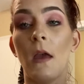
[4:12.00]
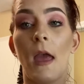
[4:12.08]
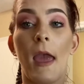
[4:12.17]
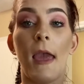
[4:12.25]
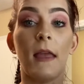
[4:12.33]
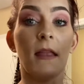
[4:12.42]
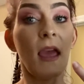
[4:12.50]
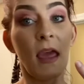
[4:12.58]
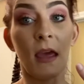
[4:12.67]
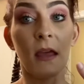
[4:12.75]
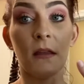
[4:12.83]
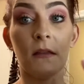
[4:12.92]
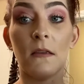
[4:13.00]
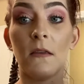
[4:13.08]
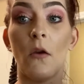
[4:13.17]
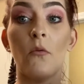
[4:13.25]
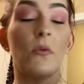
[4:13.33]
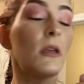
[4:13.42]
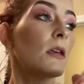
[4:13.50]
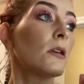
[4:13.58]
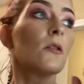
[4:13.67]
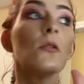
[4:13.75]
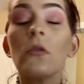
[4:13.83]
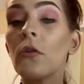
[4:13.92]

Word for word: and hands. So we can